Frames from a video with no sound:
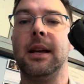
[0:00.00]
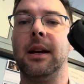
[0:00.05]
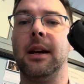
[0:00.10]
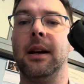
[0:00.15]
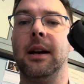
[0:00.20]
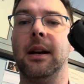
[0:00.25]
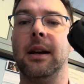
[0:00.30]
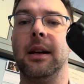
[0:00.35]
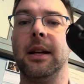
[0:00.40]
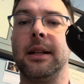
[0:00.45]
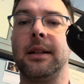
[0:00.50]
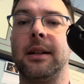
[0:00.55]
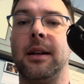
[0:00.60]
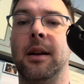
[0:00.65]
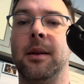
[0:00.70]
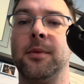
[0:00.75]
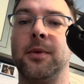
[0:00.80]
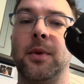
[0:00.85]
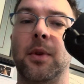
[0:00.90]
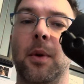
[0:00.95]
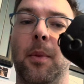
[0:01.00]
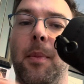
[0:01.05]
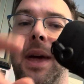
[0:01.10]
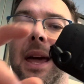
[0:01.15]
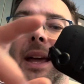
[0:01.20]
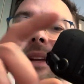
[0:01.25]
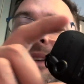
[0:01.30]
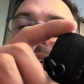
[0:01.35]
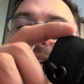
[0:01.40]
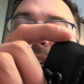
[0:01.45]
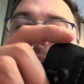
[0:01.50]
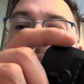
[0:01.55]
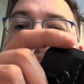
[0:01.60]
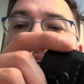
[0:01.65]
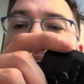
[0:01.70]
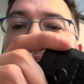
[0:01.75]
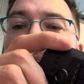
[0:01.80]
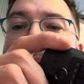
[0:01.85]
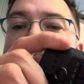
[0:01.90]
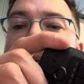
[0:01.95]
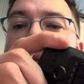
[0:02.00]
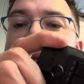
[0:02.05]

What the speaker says: It comes with a magnetic cap,